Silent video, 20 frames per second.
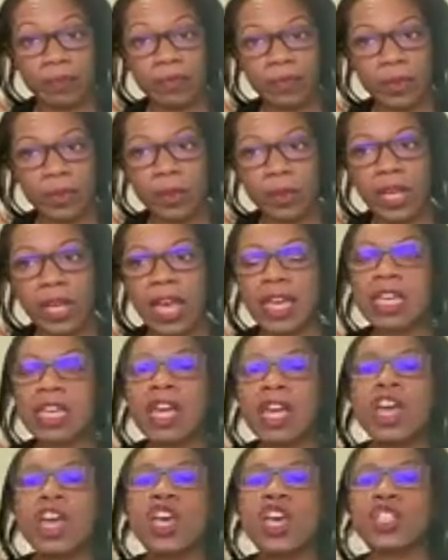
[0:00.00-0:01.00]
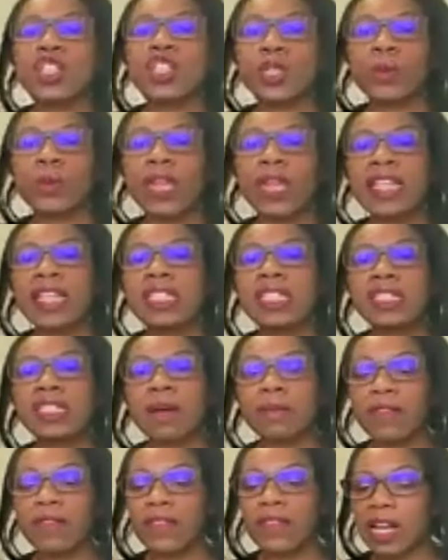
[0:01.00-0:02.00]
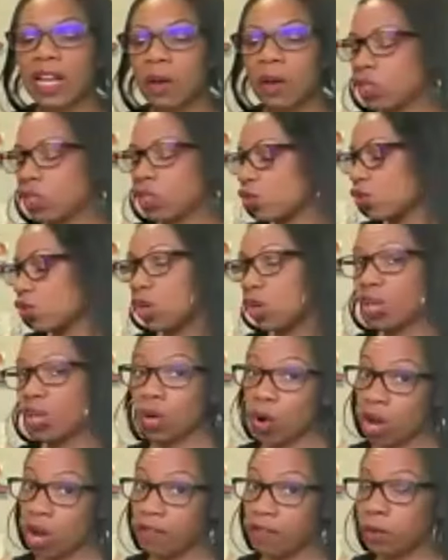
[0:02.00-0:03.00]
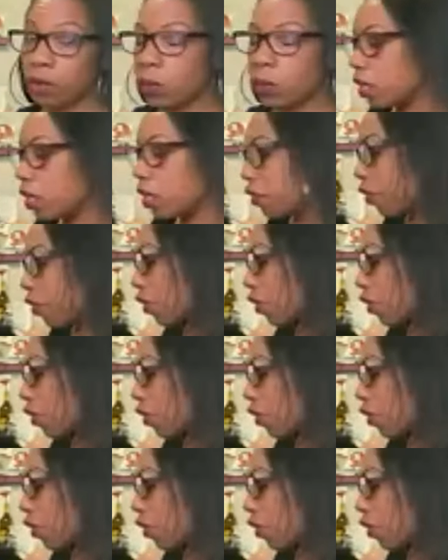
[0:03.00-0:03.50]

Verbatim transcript: Okay. So that's something that I would start off with.